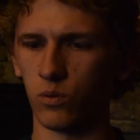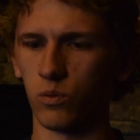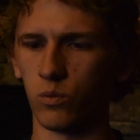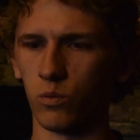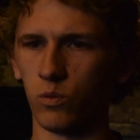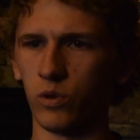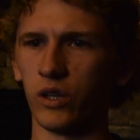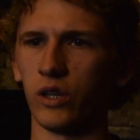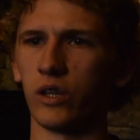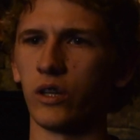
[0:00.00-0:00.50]

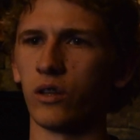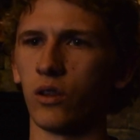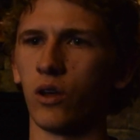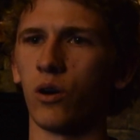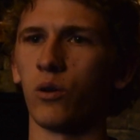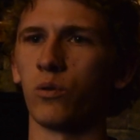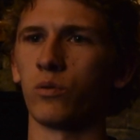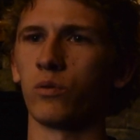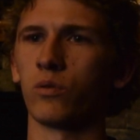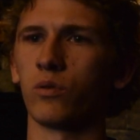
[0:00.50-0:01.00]
really
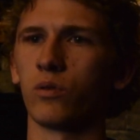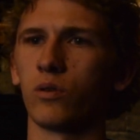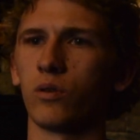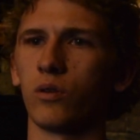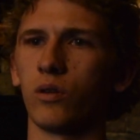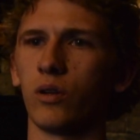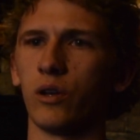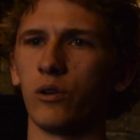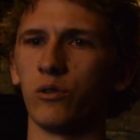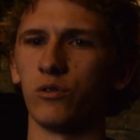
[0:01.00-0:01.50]

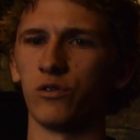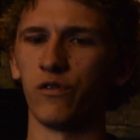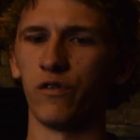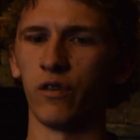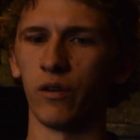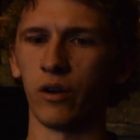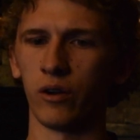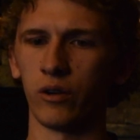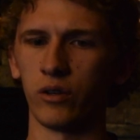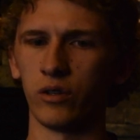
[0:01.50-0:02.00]
alone. It was
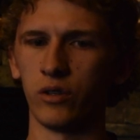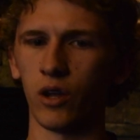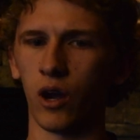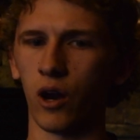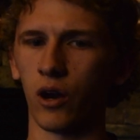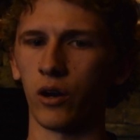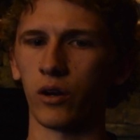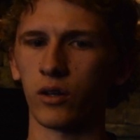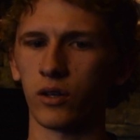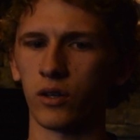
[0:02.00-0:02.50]
very
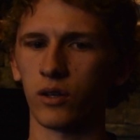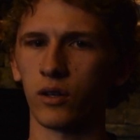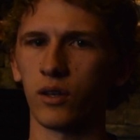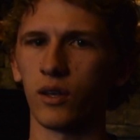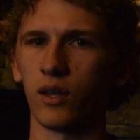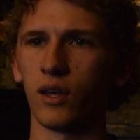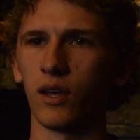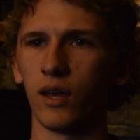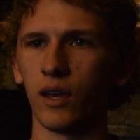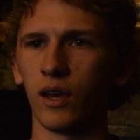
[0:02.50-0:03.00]
dark.
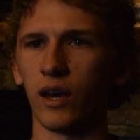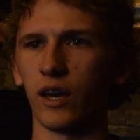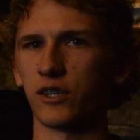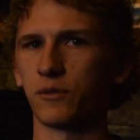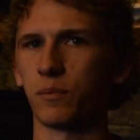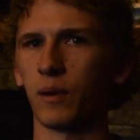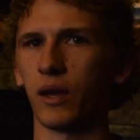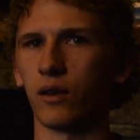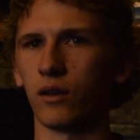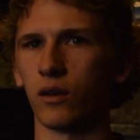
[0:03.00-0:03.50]
I
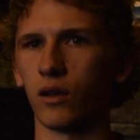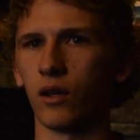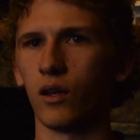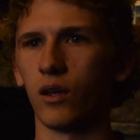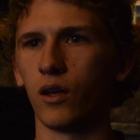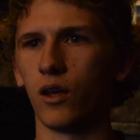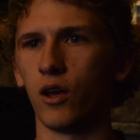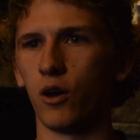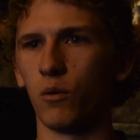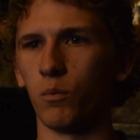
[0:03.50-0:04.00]
spent
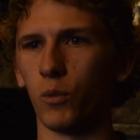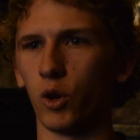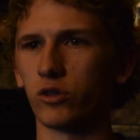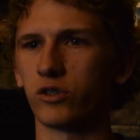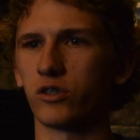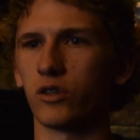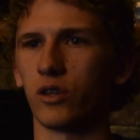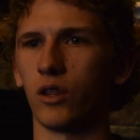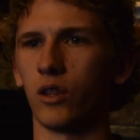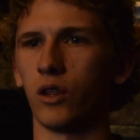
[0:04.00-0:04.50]

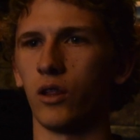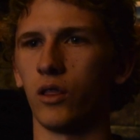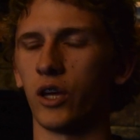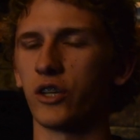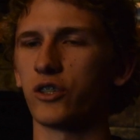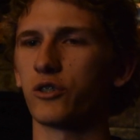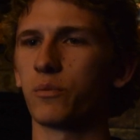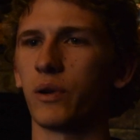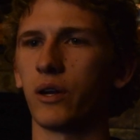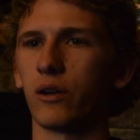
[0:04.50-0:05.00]
most of the
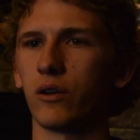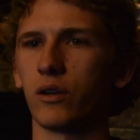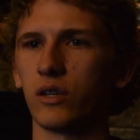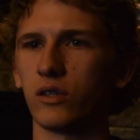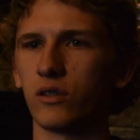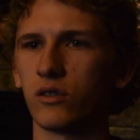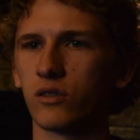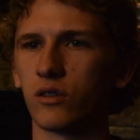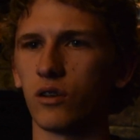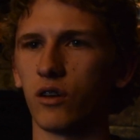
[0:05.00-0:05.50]
lunch
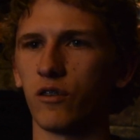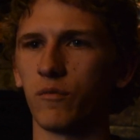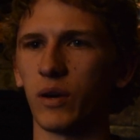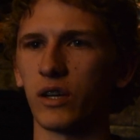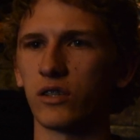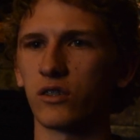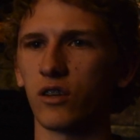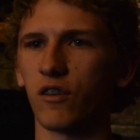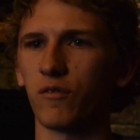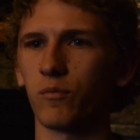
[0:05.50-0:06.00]
periods of my
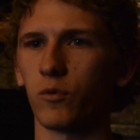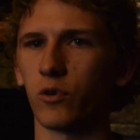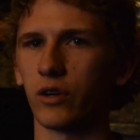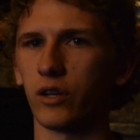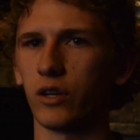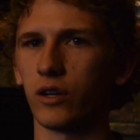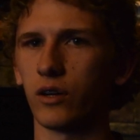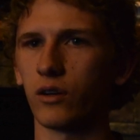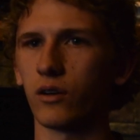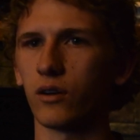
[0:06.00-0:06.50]
sophomore
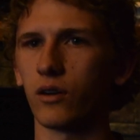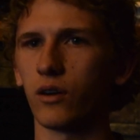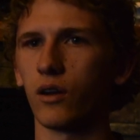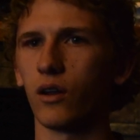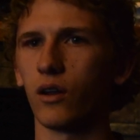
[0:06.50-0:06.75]
year